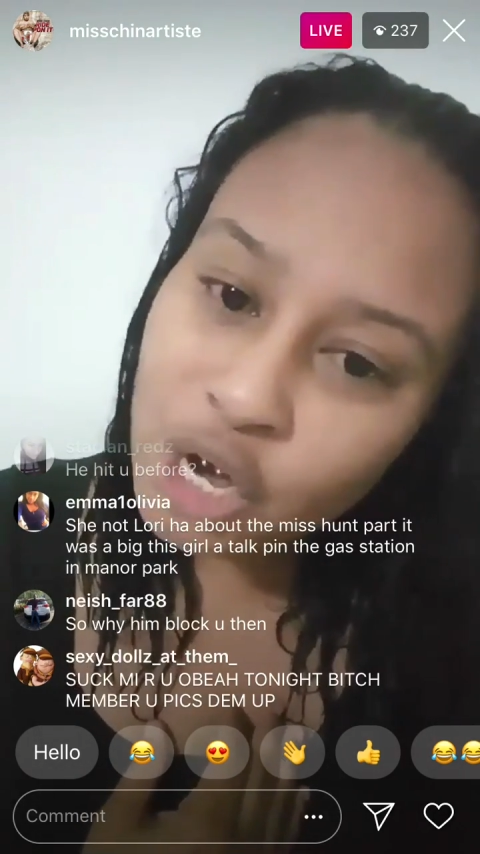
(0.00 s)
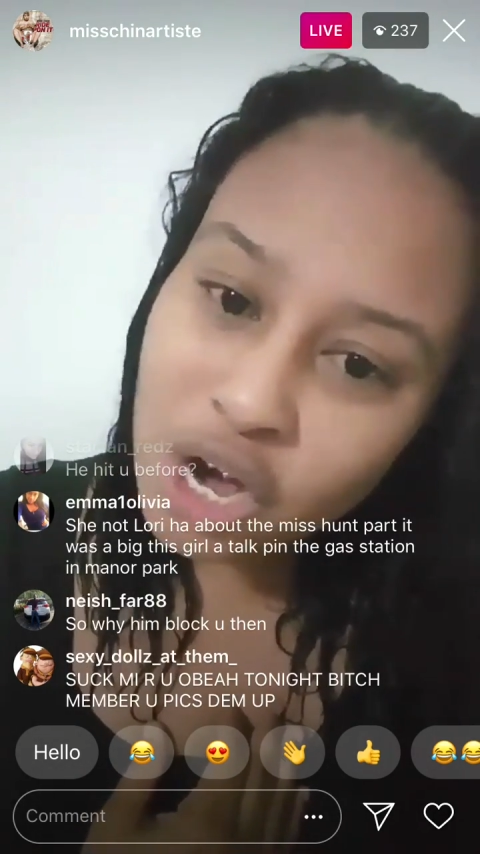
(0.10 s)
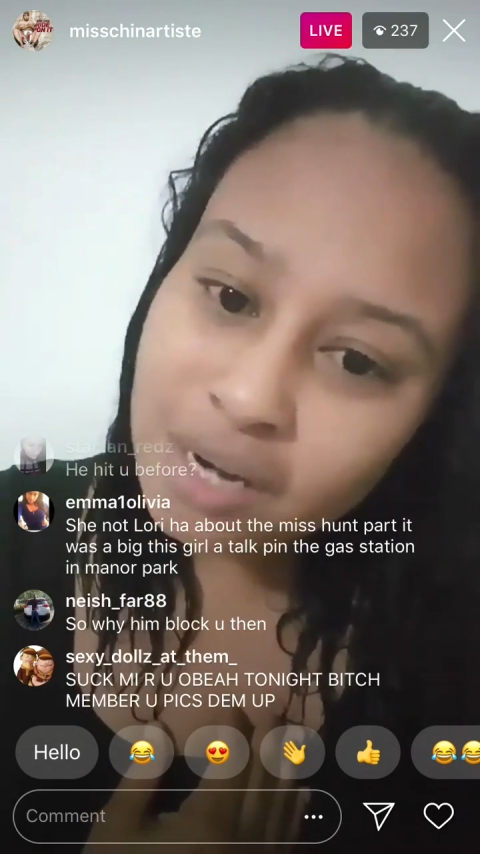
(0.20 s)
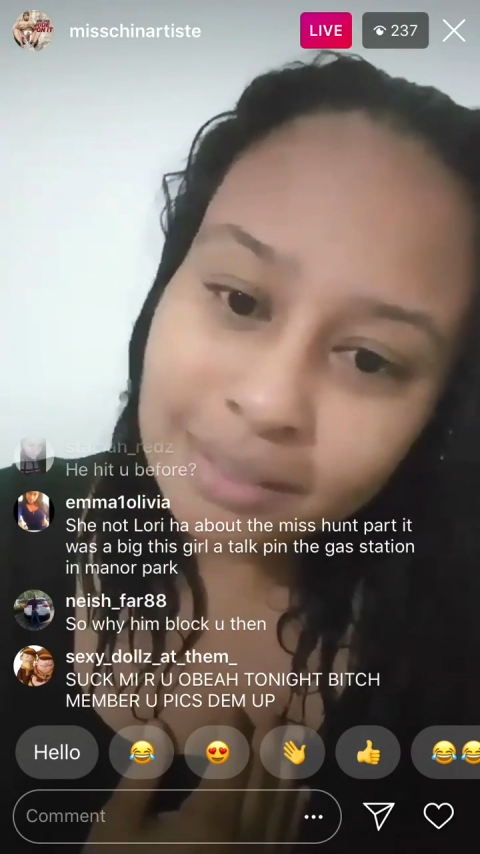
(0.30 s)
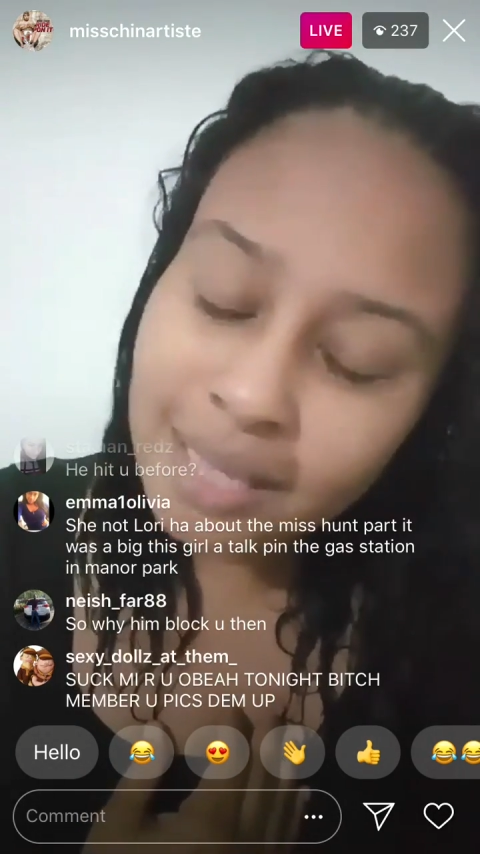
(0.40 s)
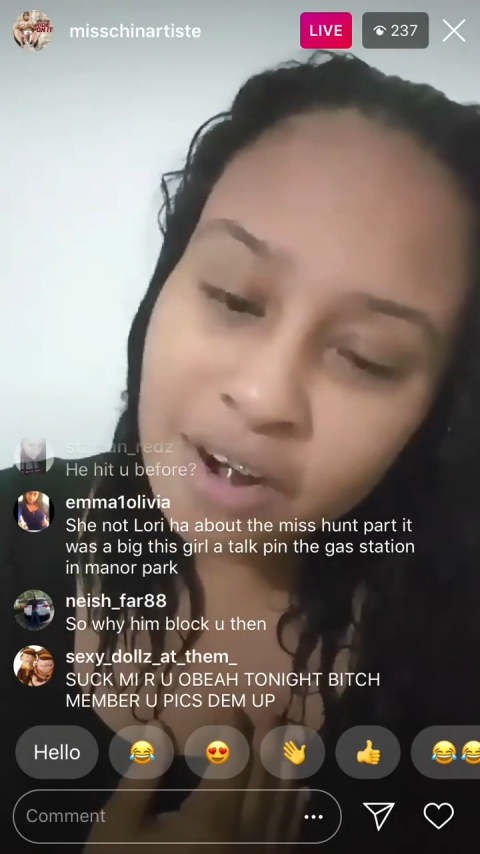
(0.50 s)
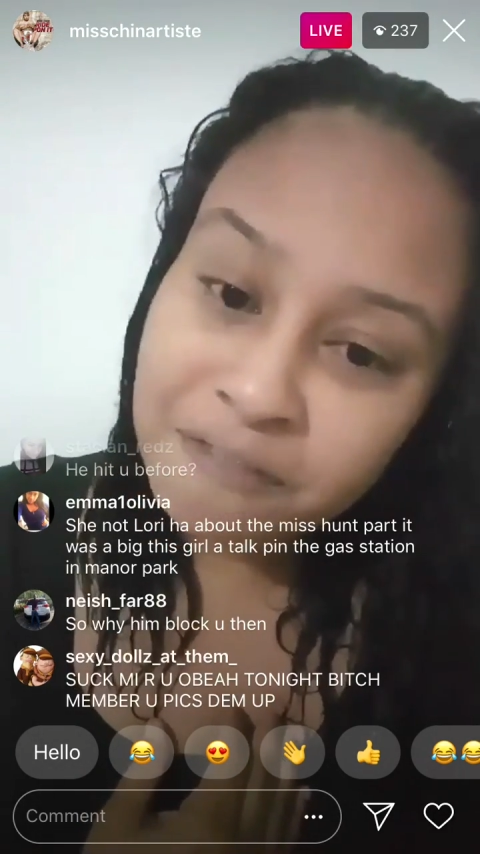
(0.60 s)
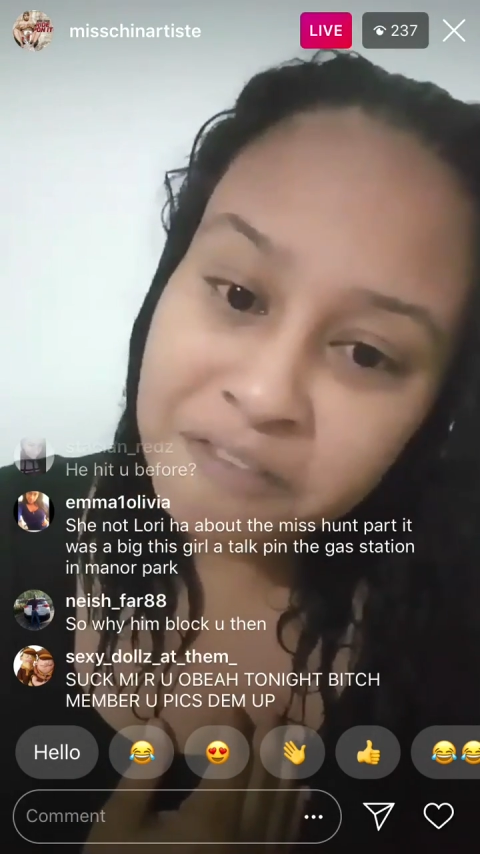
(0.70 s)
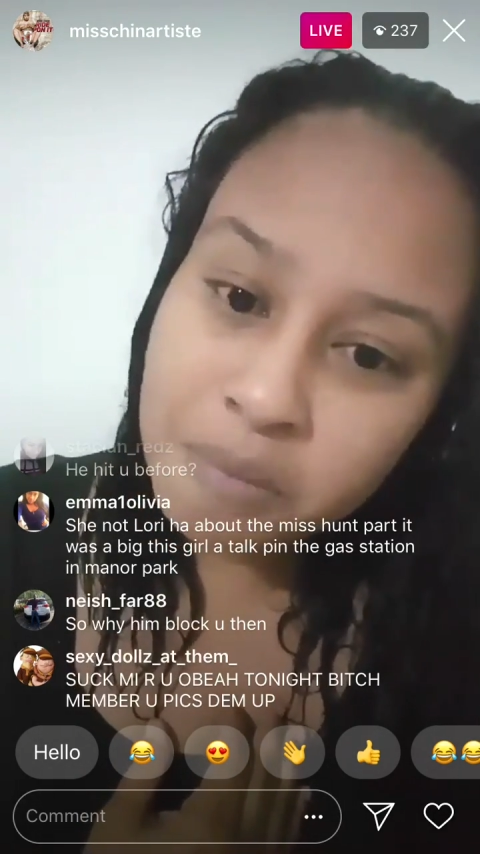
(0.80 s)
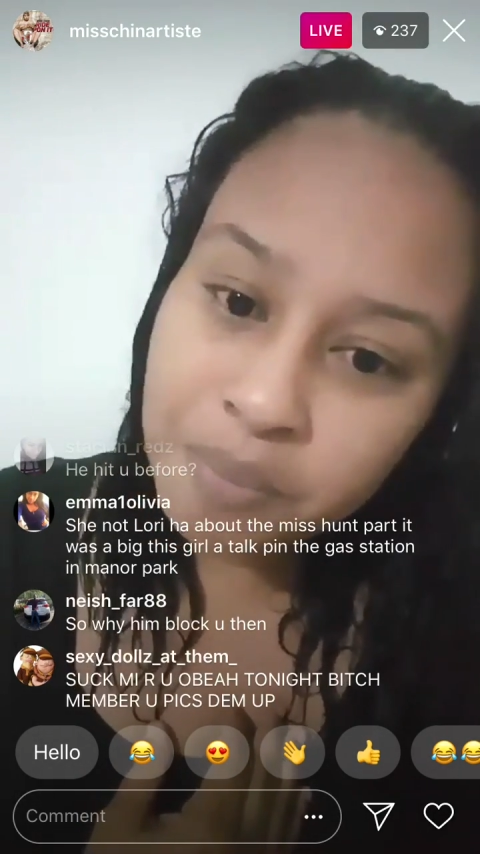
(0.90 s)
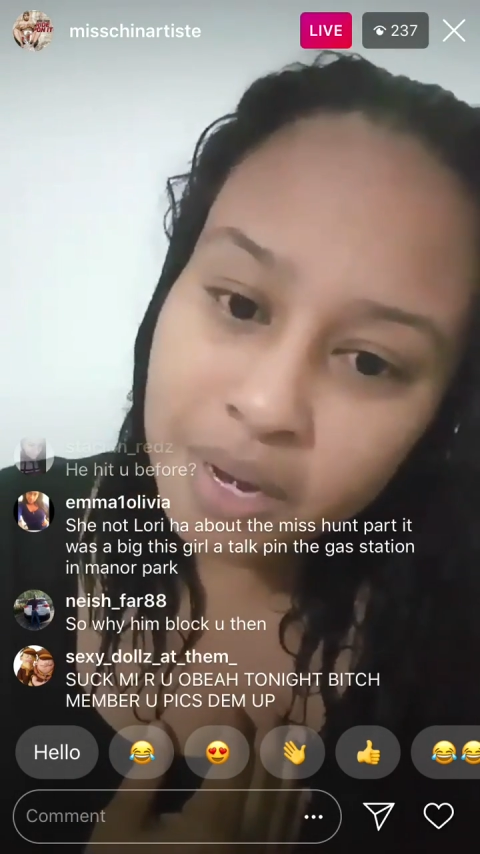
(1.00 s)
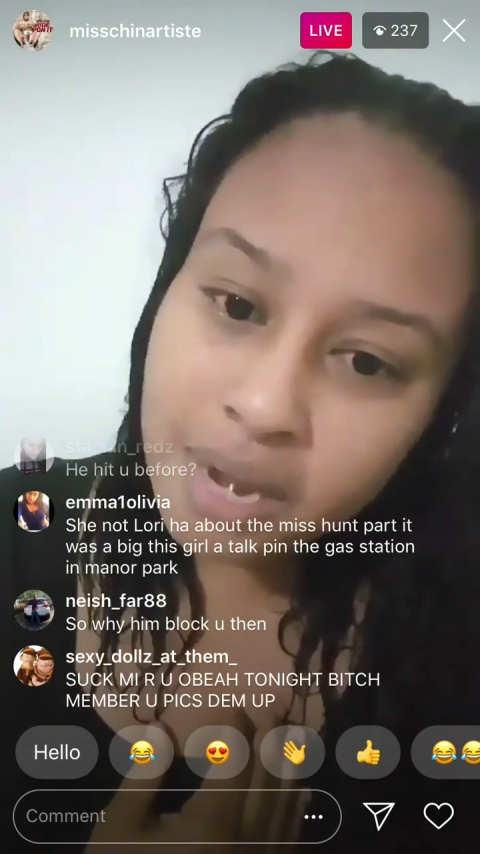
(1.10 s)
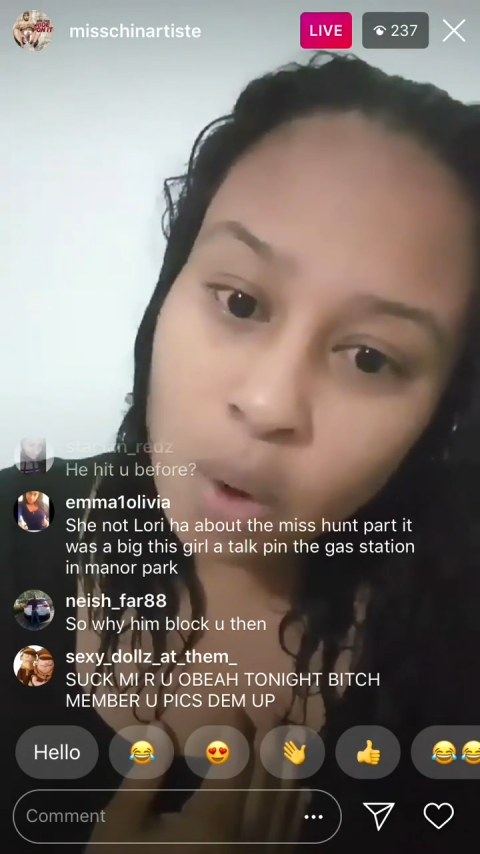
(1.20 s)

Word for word: the girl side of him pitney.